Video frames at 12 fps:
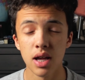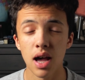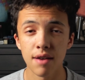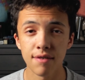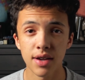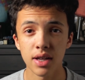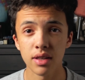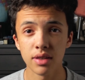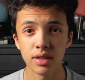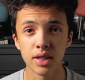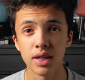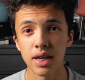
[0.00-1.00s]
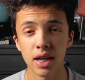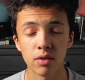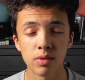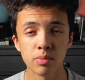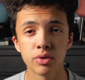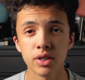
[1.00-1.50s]
I've had the Canon
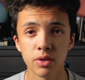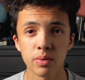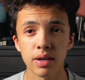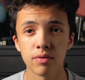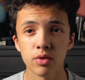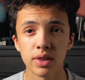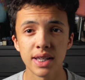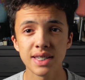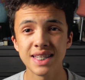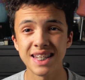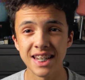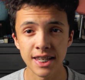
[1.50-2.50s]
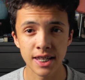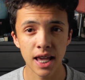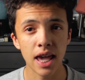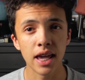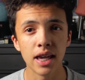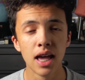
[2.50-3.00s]
Rebel T3i for less than a
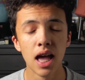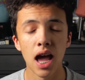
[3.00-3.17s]
day